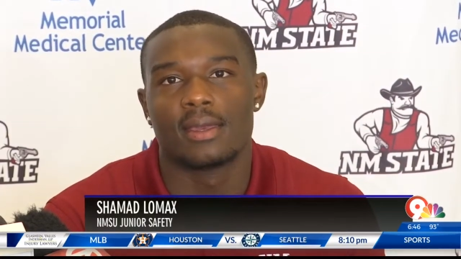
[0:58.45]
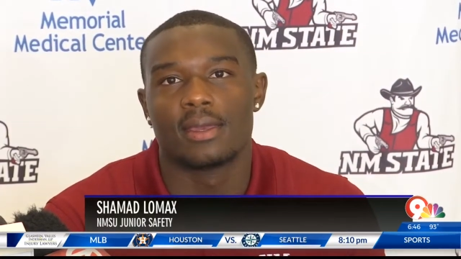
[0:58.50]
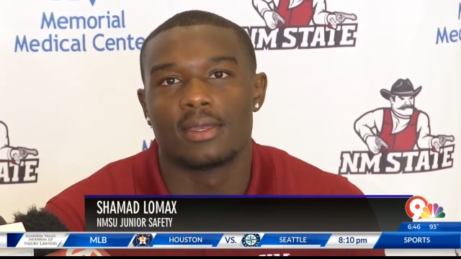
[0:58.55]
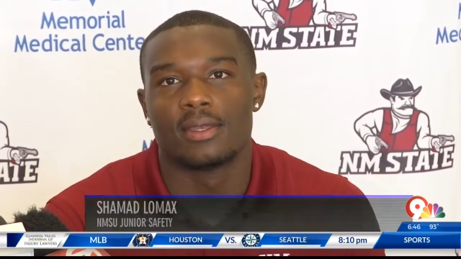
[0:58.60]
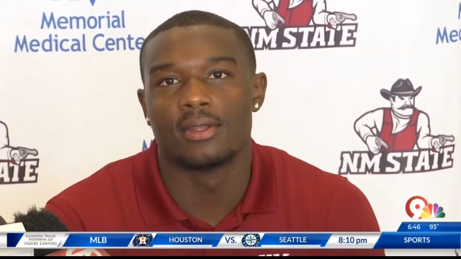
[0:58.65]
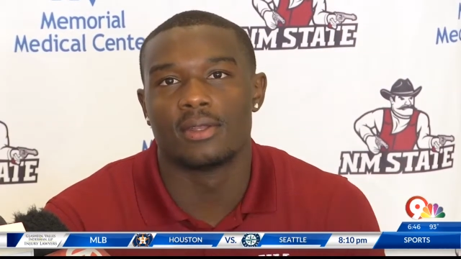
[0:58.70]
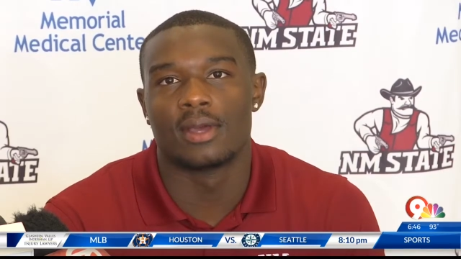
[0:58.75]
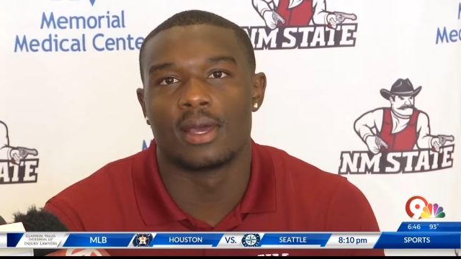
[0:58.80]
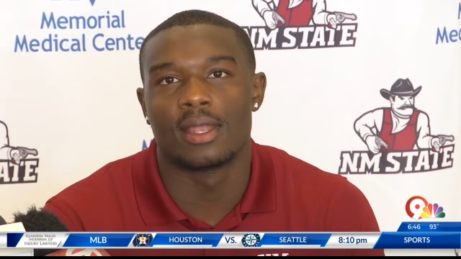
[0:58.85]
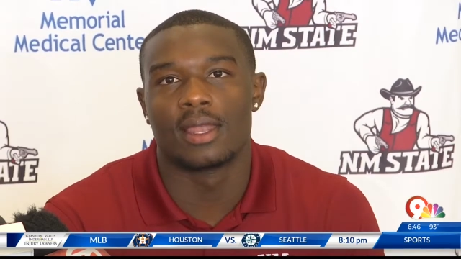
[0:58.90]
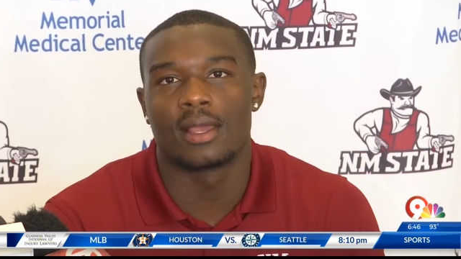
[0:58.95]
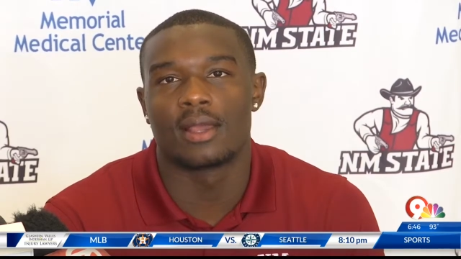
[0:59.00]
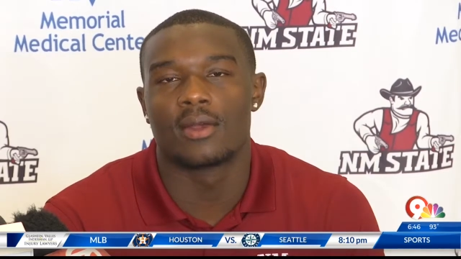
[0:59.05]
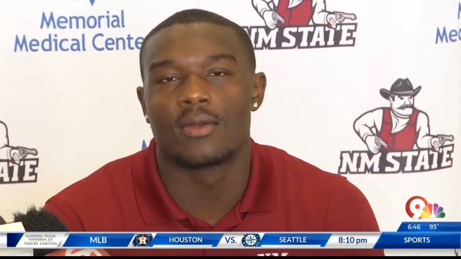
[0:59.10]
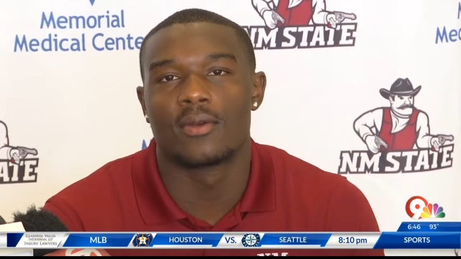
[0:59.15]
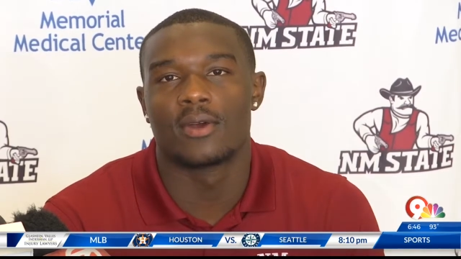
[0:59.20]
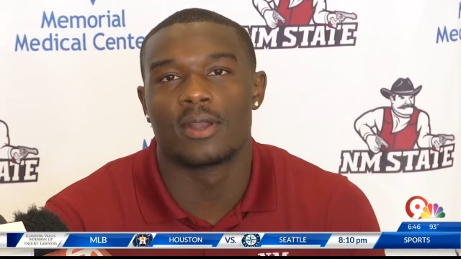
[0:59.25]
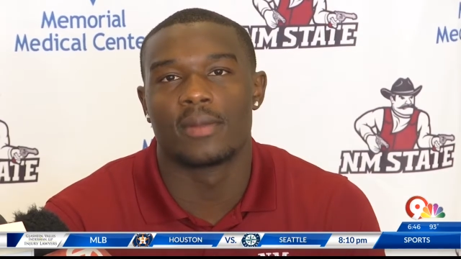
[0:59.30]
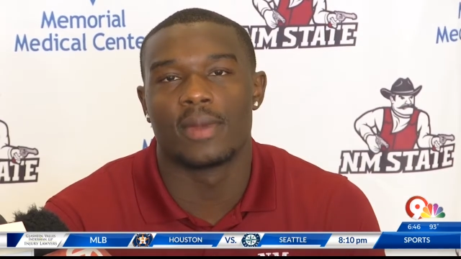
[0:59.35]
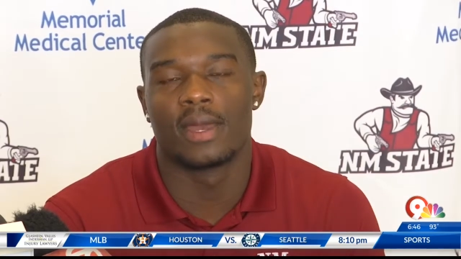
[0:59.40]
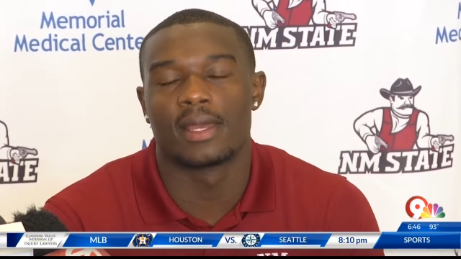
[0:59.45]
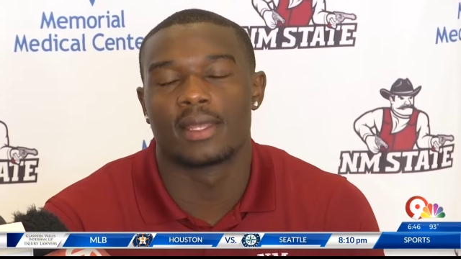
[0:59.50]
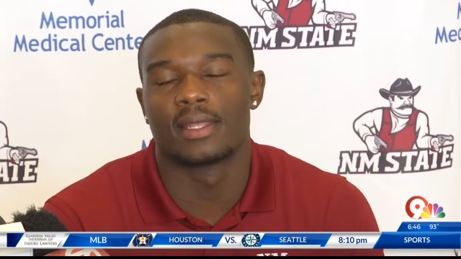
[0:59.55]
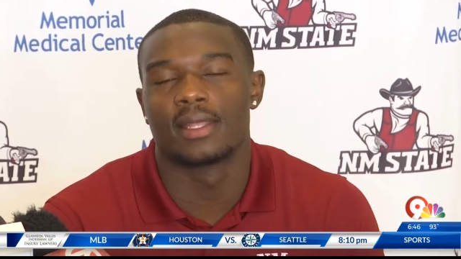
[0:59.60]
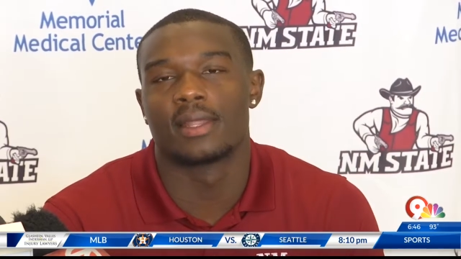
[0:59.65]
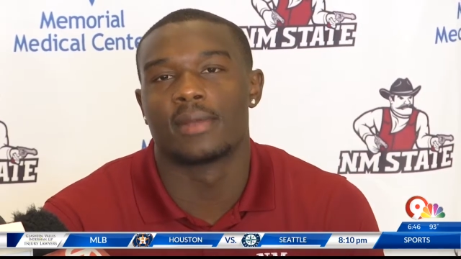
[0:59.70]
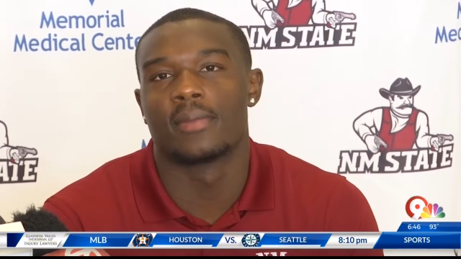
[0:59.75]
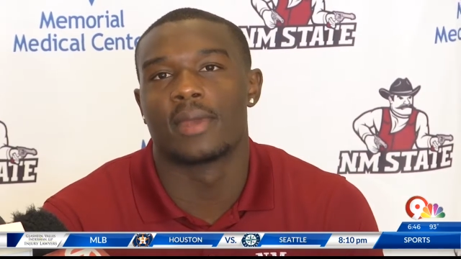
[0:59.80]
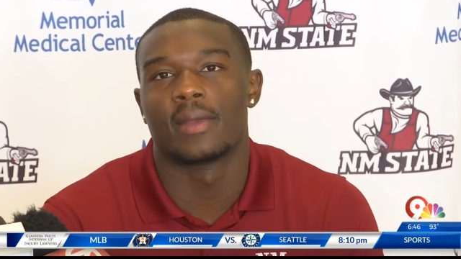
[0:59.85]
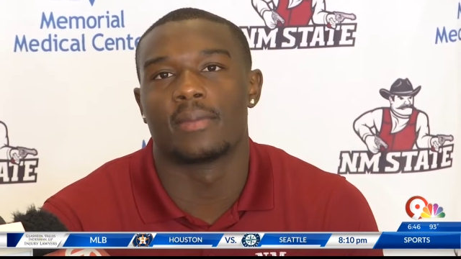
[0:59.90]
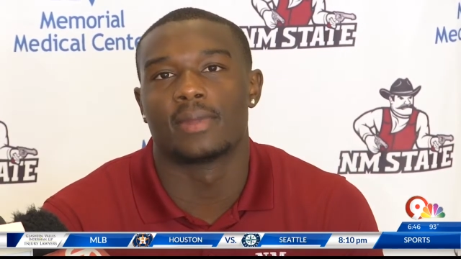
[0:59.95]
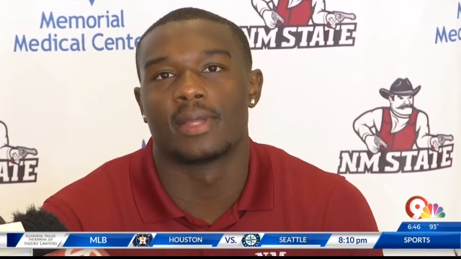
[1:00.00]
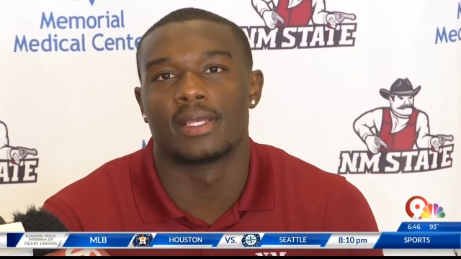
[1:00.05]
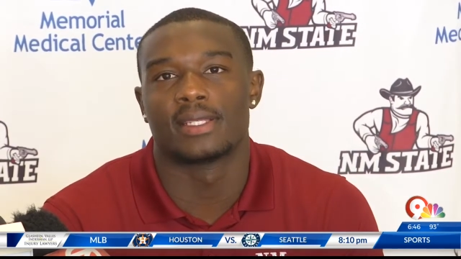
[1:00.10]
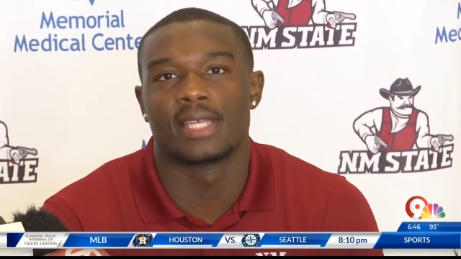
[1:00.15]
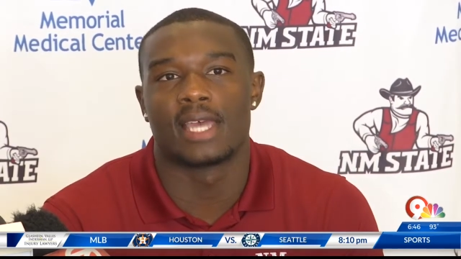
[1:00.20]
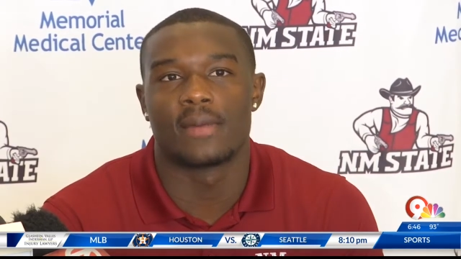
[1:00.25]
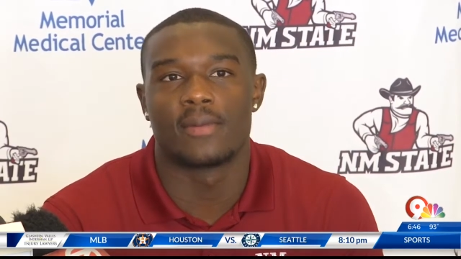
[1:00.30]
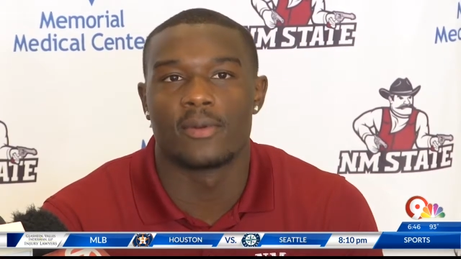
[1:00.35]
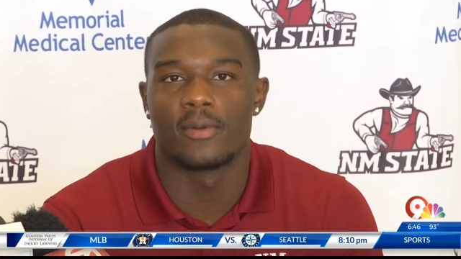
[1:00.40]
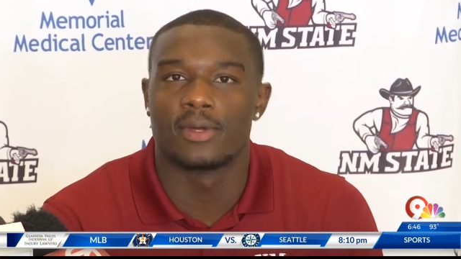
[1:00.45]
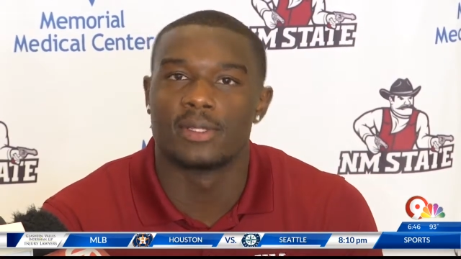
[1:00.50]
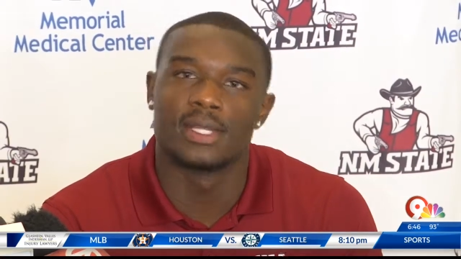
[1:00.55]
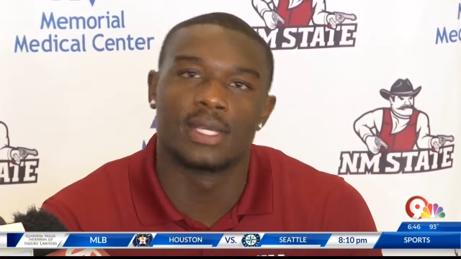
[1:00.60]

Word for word: You know, I like a quarterback that can make plays happen when